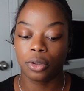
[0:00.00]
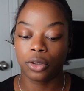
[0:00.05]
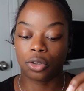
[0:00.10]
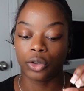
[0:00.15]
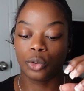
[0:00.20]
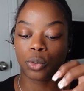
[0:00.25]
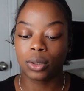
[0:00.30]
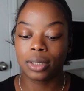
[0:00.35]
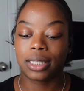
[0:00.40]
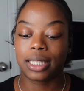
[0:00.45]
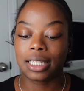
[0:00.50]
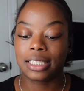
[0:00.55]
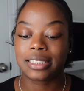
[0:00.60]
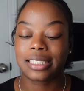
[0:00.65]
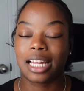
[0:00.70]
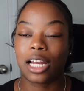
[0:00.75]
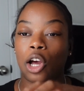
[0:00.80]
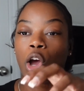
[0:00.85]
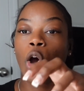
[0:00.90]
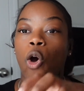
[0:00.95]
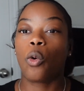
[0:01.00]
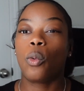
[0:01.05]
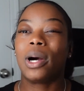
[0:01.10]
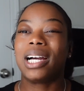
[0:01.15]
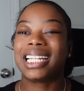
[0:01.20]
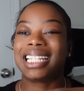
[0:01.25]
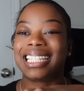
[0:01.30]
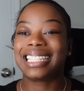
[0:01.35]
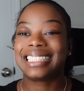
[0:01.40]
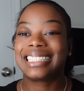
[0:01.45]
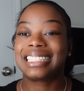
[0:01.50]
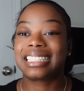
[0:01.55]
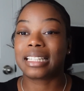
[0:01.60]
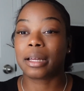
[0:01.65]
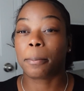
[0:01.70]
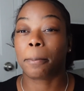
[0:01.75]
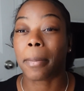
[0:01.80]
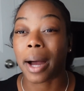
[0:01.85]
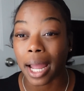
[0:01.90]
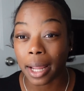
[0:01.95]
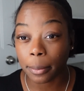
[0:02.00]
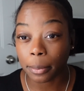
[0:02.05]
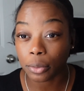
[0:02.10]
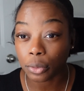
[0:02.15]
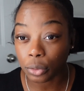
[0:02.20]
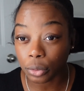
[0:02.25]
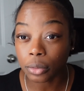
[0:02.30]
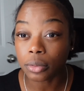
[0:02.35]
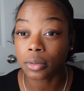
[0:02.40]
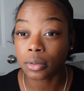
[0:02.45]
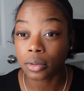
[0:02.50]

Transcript: you're doing things that go against the Bible,